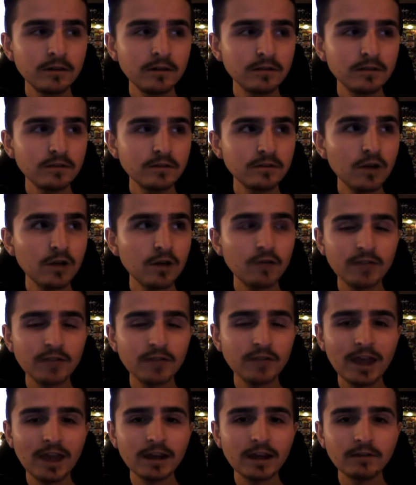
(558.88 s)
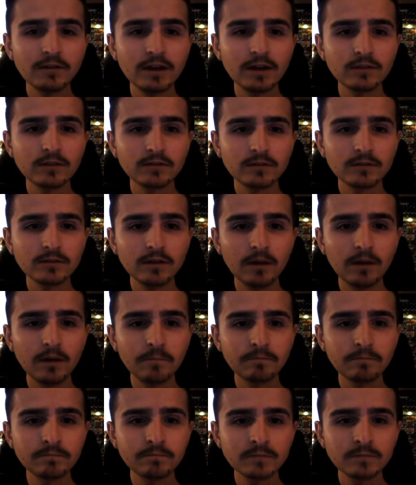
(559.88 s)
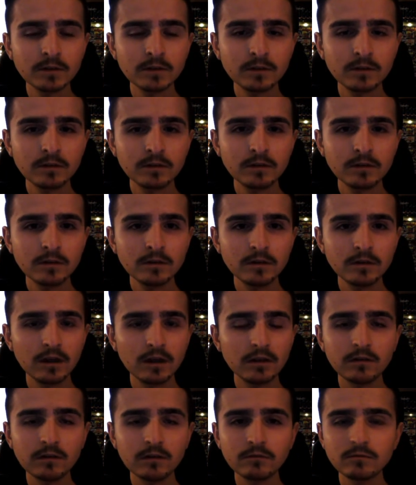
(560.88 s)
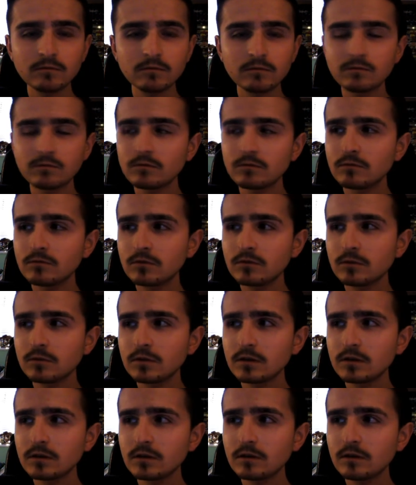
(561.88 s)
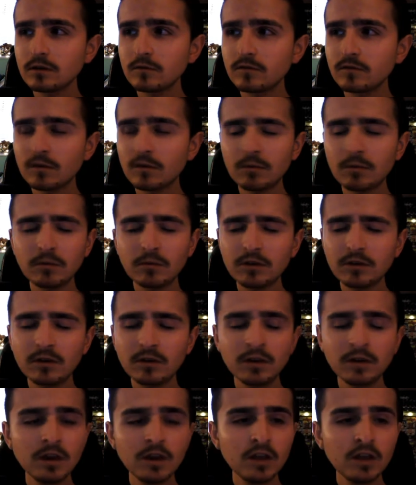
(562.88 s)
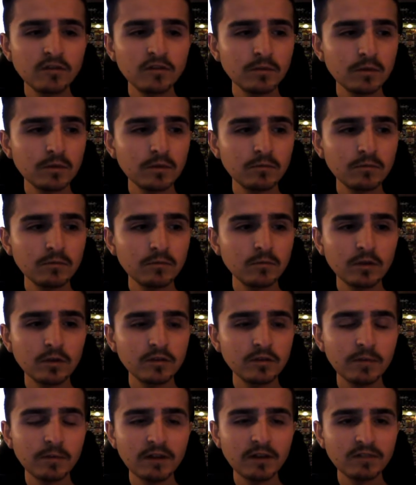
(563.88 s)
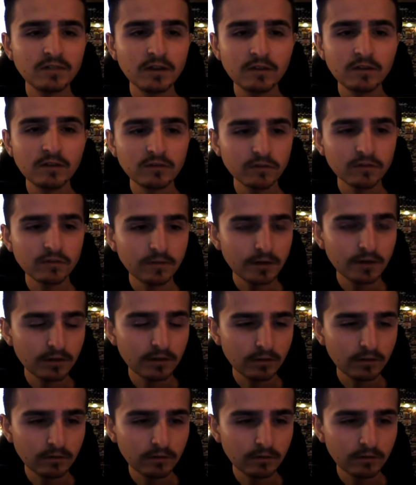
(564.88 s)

After hanging around, I don't know, what did we? I can't. Someone wanted to buy cigarettes or something. I don't know,